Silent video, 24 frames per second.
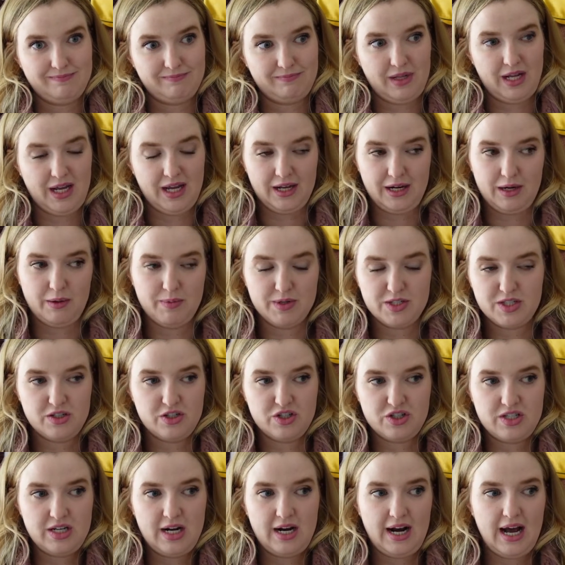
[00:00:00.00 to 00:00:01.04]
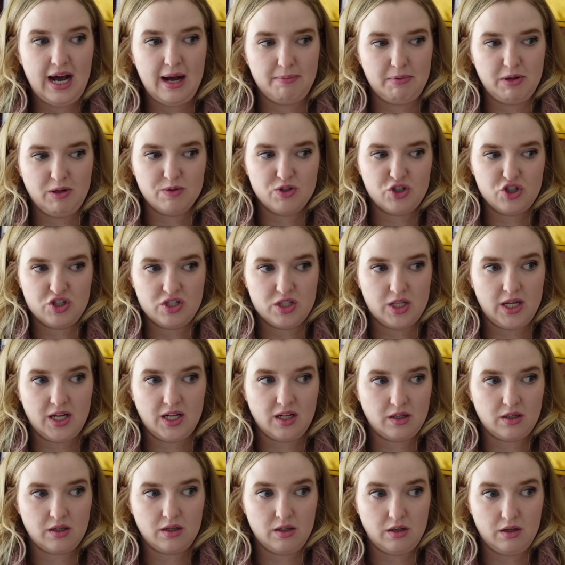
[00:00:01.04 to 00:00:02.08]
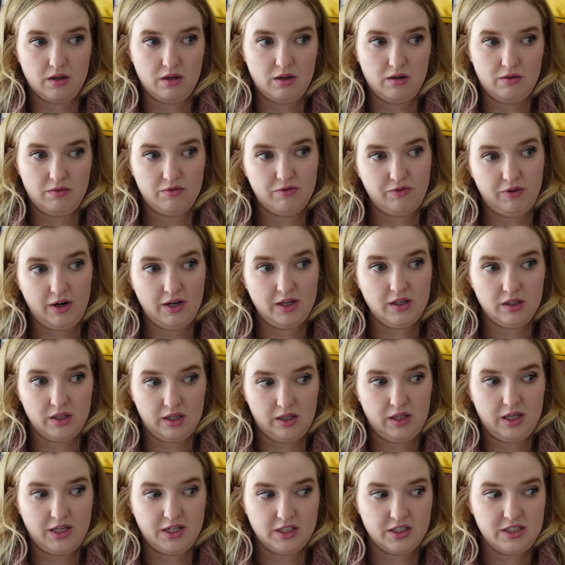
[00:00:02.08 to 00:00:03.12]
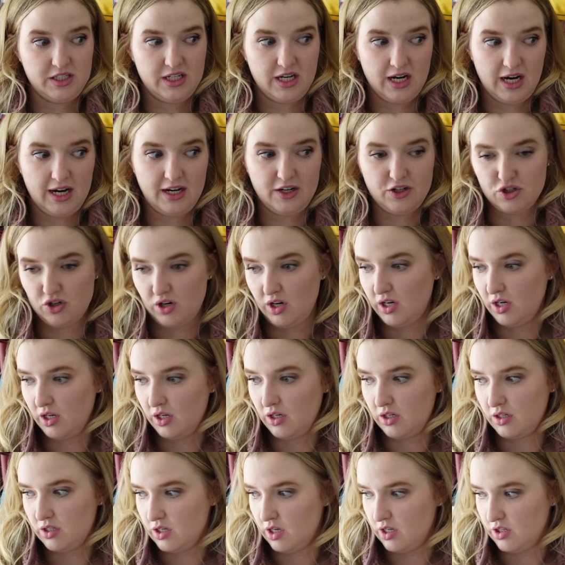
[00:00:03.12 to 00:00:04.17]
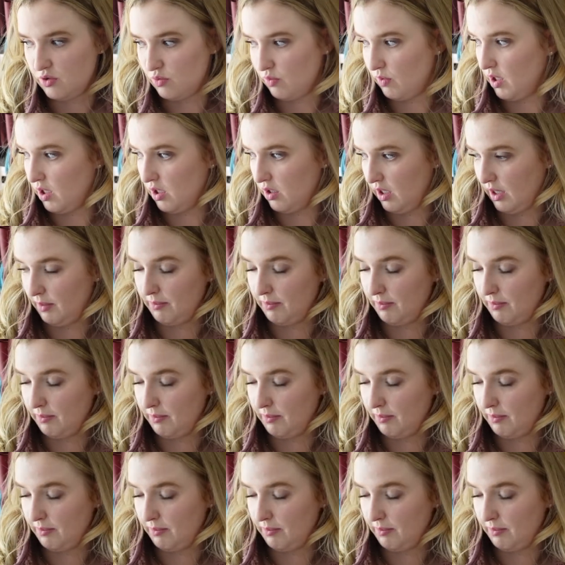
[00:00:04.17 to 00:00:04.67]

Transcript: And it wasn't just not happy, it was just like, frankly, like dehydrated as well.